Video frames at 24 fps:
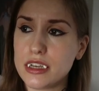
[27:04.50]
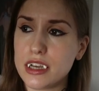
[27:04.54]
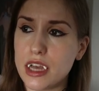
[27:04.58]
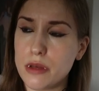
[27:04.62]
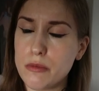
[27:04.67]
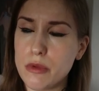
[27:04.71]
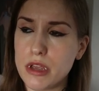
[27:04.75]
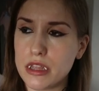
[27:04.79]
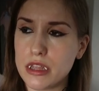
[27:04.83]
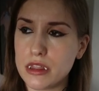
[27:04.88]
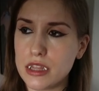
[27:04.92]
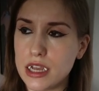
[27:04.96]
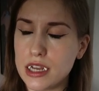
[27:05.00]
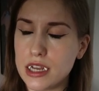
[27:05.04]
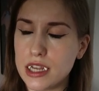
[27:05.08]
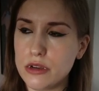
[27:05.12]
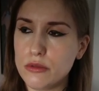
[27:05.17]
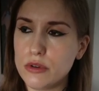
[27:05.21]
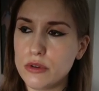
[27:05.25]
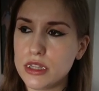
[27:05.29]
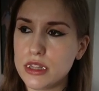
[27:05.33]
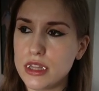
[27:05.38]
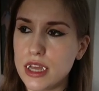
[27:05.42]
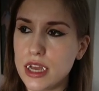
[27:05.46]
coming that he
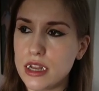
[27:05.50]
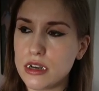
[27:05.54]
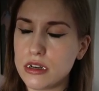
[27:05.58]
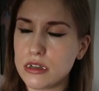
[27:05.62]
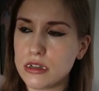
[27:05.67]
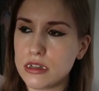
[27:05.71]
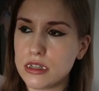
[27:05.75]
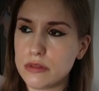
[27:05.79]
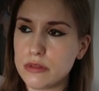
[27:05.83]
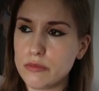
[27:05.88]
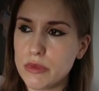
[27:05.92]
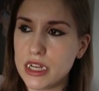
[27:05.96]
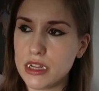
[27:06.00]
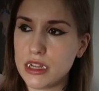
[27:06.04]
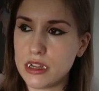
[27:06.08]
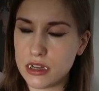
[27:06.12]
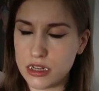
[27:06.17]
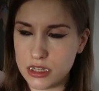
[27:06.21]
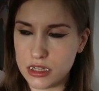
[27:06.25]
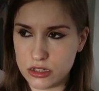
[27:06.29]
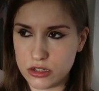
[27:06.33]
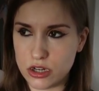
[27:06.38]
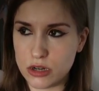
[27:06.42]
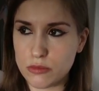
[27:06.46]
would then
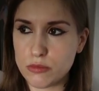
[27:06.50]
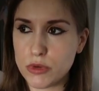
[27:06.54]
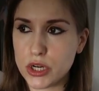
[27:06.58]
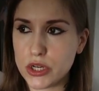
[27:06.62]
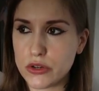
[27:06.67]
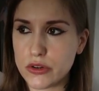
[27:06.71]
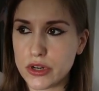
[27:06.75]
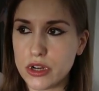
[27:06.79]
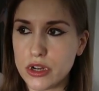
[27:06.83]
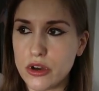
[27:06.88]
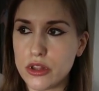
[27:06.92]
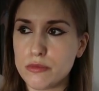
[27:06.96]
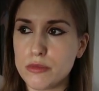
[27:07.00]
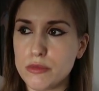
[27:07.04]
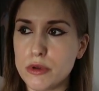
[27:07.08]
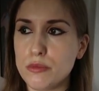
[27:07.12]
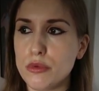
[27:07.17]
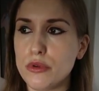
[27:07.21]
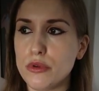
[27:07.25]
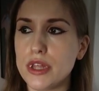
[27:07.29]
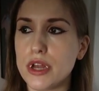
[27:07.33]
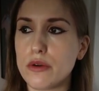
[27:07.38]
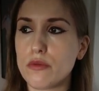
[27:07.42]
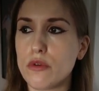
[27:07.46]
immediately start murdering all the
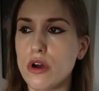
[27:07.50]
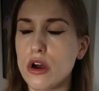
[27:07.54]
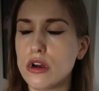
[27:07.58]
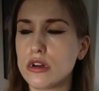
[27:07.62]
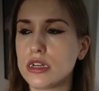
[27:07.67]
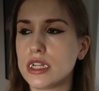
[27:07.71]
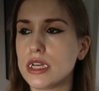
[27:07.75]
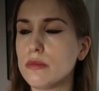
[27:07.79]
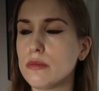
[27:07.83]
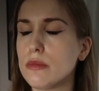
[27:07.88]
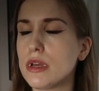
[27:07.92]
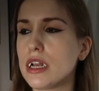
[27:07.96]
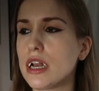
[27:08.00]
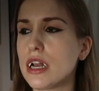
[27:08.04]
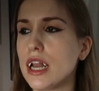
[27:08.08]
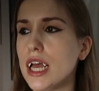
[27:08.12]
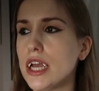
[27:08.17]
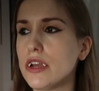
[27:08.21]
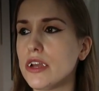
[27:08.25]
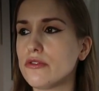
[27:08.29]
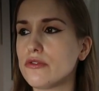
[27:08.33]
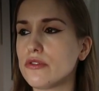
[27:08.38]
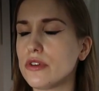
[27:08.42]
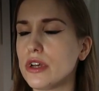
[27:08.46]
people that wronged him in
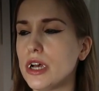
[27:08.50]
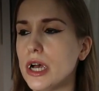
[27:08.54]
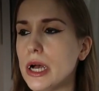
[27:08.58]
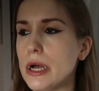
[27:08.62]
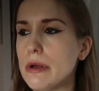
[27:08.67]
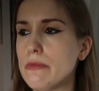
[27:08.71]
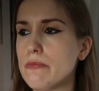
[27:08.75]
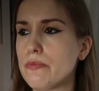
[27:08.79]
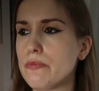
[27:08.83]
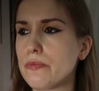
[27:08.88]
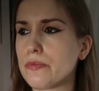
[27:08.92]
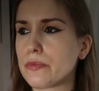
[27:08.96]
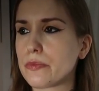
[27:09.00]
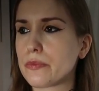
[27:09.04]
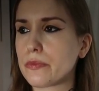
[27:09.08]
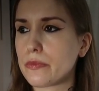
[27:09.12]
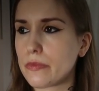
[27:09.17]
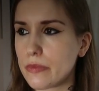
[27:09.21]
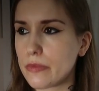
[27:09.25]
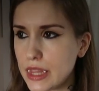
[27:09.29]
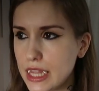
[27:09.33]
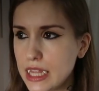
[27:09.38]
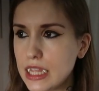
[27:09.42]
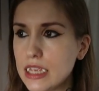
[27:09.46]
life. Starting
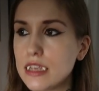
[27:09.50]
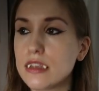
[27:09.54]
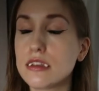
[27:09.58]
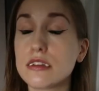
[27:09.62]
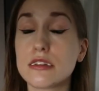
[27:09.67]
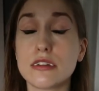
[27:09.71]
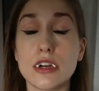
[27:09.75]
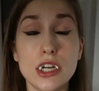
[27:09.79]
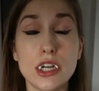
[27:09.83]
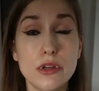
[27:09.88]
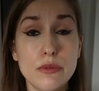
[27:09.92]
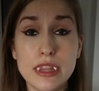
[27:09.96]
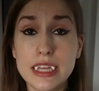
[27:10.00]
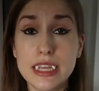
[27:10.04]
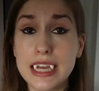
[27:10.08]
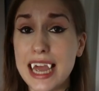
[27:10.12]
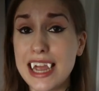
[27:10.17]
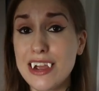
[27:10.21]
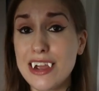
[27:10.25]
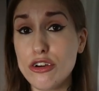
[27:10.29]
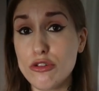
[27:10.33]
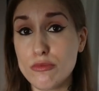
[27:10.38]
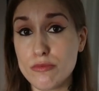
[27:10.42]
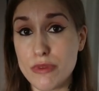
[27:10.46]
with the
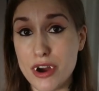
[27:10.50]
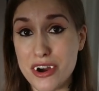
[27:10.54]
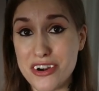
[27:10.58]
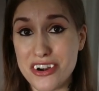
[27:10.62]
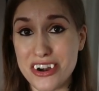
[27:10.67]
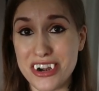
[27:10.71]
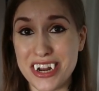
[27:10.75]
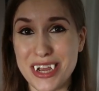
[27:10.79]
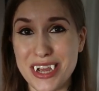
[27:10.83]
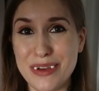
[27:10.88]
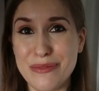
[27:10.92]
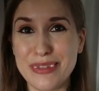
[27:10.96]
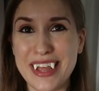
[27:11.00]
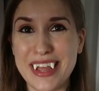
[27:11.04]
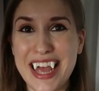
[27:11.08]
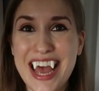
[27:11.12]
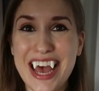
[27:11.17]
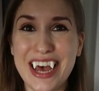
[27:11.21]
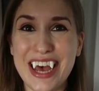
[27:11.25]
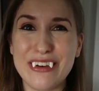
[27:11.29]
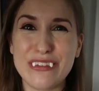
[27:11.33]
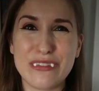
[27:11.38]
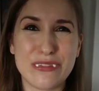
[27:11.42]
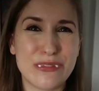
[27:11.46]
guy who murdered him.
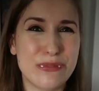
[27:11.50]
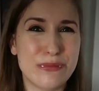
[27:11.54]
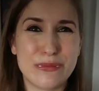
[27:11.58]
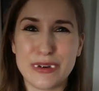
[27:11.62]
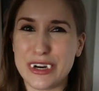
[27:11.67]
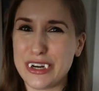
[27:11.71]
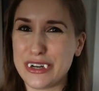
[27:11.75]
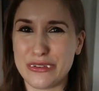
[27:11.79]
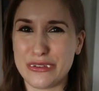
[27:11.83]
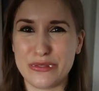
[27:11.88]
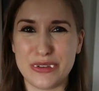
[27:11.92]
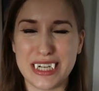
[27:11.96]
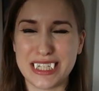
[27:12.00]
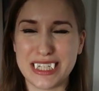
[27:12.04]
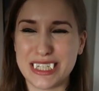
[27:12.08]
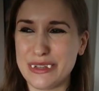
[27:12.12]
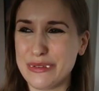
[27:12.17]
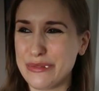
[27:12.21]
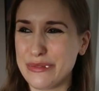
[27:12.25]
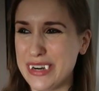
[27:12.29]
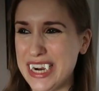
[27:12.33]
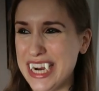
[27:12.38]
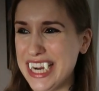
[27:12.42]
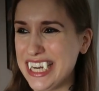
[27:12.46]
Yeah, murder
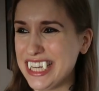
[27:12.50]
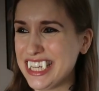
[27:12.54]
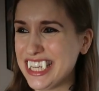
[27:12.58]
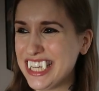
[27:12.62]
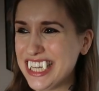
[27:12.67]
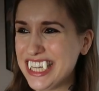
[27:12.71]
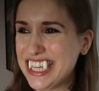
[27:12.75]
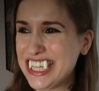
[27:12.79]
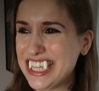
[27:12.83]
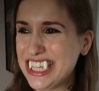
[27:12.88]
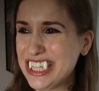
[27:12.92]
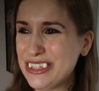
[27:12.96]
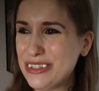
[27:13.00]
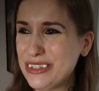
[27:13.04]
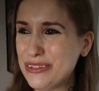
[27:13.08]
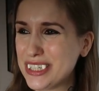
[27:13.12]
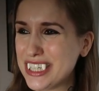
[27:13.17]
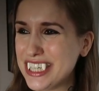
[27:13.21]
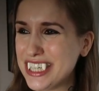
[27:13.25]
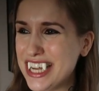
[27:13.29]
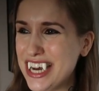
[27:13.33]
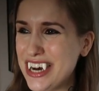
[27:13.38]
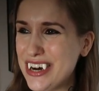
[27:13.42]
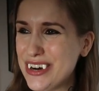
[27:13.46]
victim, right? Who would
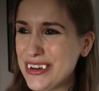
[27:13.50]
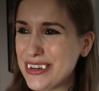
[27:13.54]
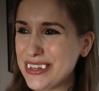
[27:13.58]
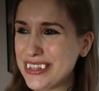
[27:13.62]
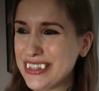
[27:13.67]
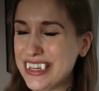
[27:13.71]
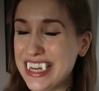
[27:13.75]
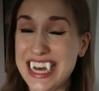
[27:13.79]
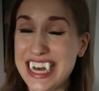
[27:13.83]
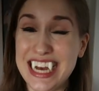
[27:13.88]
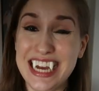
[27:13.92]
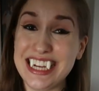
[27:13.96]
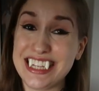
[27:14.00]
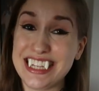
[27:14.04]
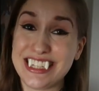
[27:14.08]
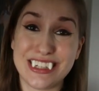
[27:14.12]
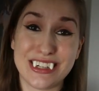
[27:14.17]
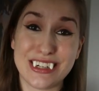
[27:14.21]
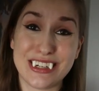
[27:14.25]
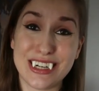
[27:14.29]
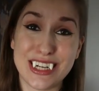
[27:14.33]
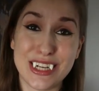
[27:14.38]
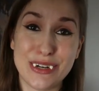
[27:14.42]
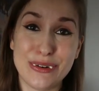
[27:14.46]
have known? Well, I
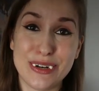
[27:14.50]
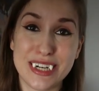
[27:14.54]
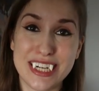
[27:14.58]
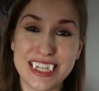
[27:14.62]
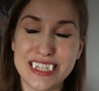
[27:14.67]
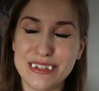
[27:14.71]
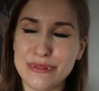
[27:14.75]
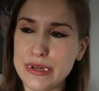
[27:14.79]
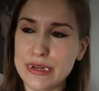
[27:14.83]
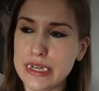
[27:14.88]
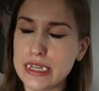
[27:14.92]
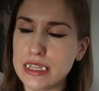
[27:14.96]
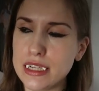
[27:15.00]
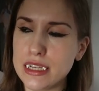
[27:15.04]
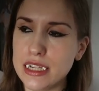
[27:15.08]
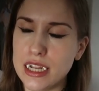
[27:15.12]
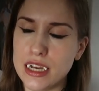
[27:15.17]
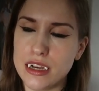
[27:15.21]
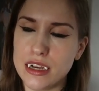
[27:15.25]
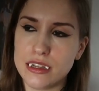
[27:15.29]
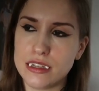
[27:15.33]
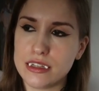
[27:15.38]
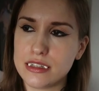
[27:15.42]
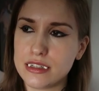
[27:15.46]
certainly wouldn't, but you
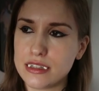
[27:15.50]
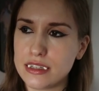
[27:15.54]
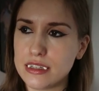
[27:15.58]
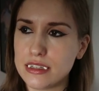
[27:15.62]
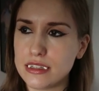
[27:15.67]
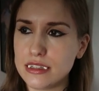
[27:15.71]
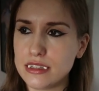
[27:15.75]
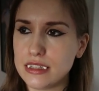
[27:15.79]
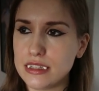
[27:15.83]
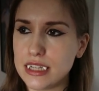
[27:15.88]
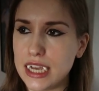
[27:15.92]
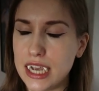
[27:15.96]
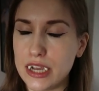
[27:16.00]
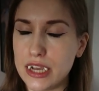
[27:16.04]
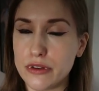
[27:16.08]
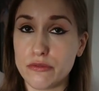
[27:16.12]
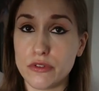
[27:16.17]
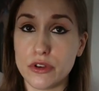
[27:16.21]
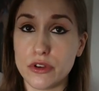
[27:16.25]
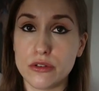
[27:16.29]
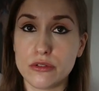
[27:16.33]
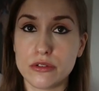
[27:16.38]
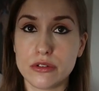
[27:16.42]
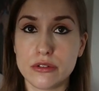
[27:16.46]
know, I had
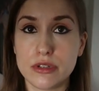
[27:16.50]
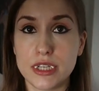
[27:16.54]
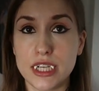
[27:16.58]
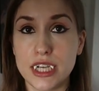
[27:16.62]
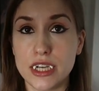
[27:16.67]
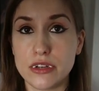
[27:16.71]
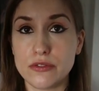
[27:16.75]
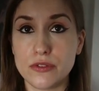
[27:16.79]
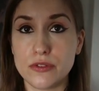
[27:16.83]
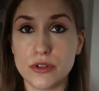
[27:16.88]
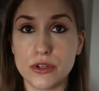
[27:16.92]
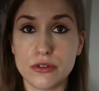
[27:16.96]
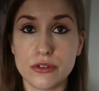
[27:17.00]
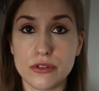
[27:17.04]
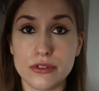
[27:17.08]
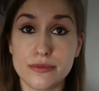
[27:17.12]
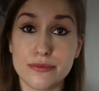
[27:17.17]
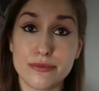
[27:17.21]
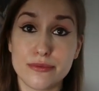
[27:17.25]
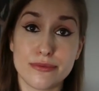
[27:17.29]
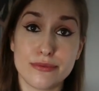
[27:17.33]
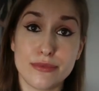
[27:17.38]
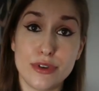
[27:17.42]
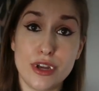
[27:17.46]
food, he had food.
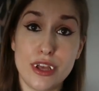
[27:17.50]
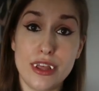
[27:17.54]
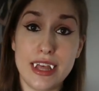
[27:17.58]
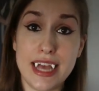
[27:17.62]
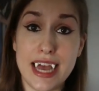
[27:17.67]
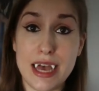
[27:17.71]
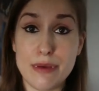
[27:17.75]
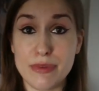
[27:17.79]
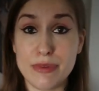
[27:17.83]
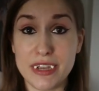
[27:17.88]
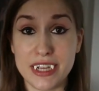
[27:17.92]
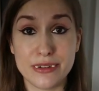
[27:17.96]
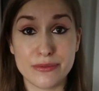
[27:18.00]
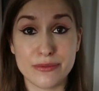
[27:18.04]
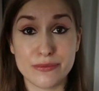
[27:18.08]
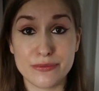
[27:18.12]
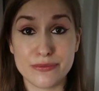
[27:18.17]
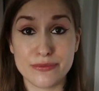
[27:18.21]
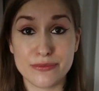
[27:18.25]
We're all happy.